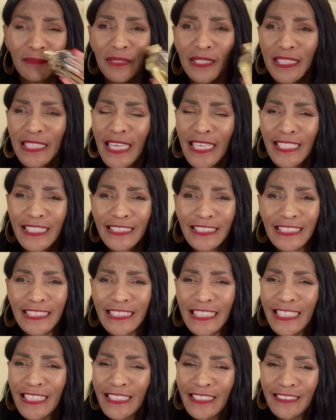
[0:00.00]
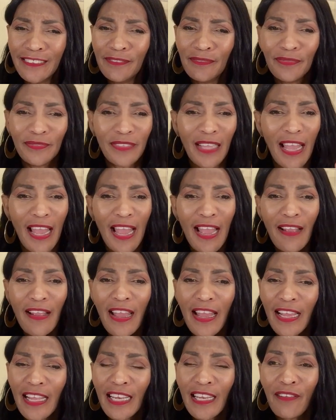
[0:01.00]
But yet and still, I
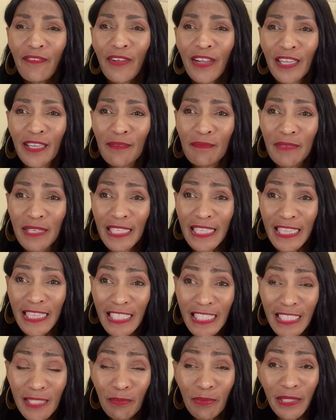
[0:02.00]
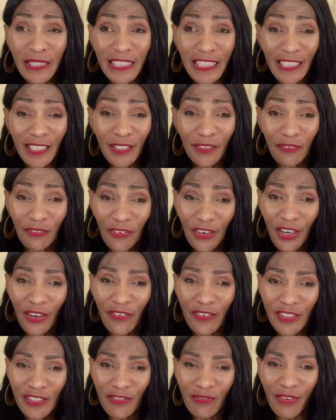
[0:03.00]
highly recommend this particular
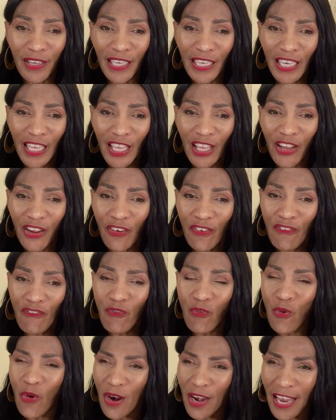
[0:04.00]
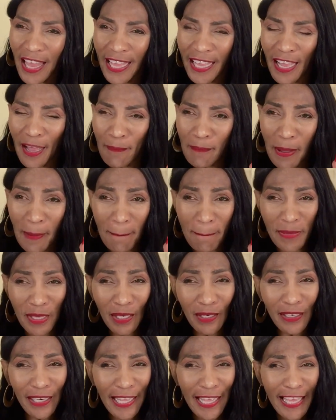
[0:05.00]
fragrance right here for like uh, my
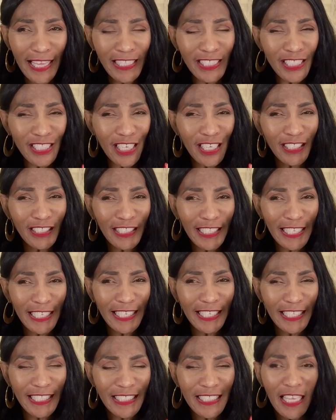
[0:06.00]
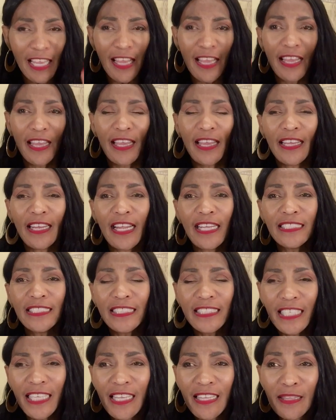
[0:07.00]
middle-aged young ladies. And I
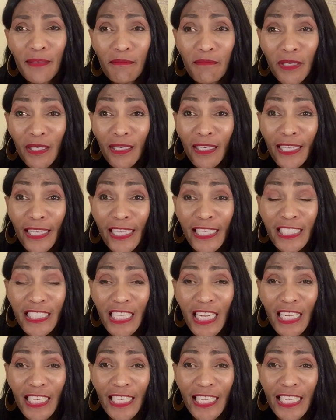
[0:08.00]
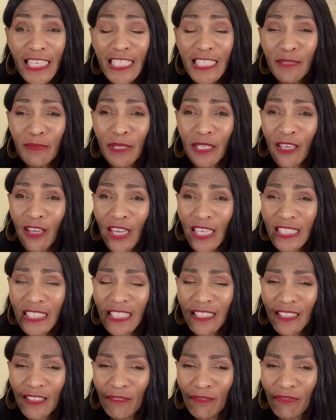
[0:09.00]
say the middle-aged young ladies because
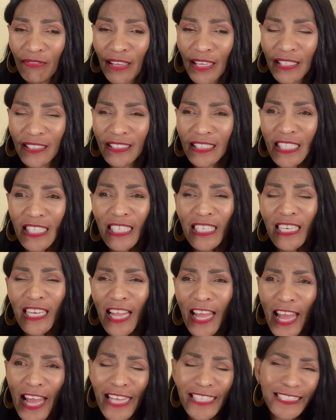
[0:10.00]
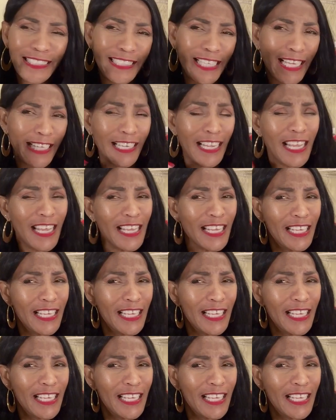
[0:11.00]
of the fact it has that